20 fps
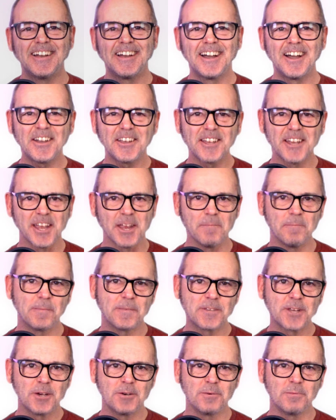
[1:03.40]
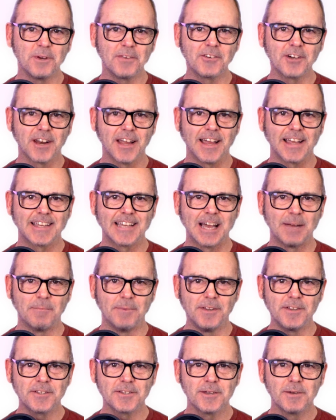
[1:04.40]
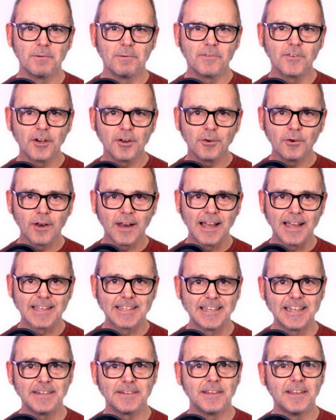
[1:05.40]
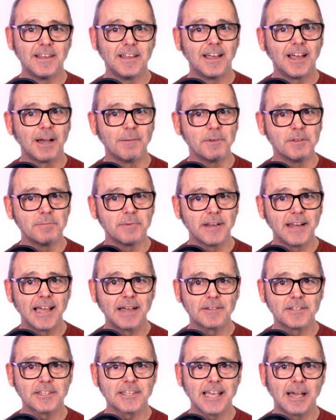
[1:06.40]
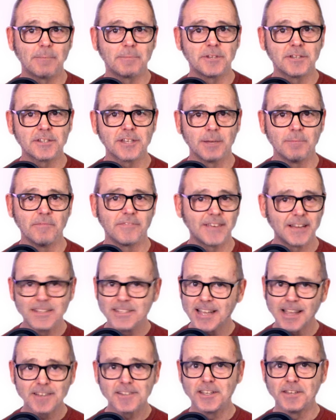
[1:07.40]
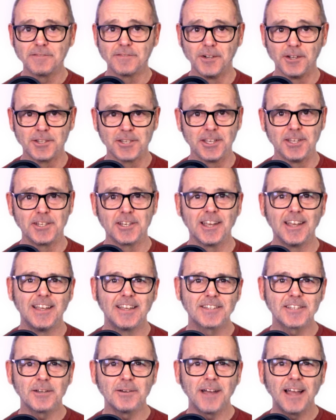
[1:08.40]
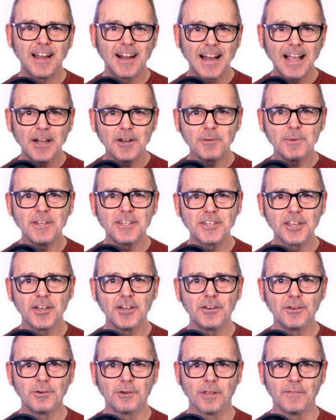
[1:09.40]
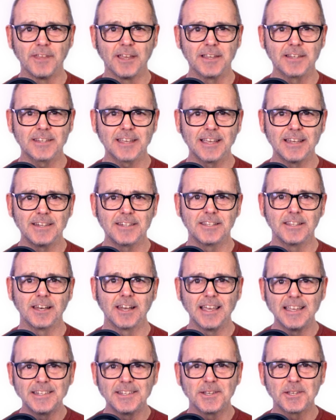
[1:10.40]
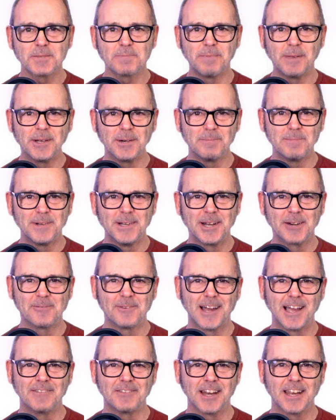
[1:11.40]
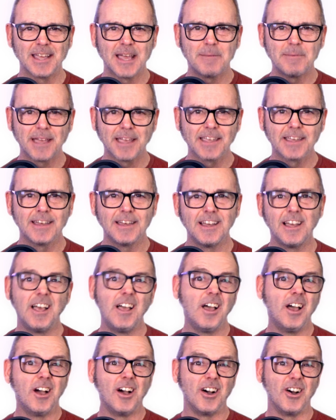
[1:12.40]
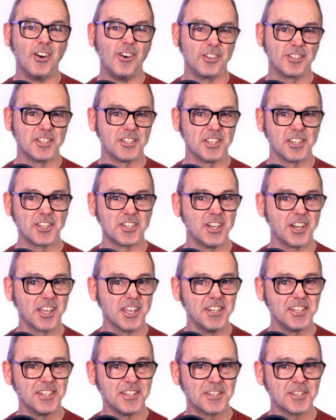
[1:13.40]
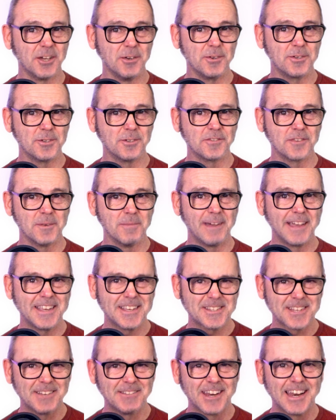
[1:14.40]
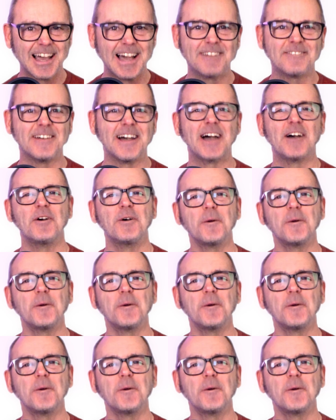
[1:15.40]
Okay, so we've got our cameras, we've got all our kit, and we've been out to capture some fantastic footage. So how do we turn all of this into the latest Spielberg rivaling epic? Or to just chuck into your socials so you make stuff to laugh at?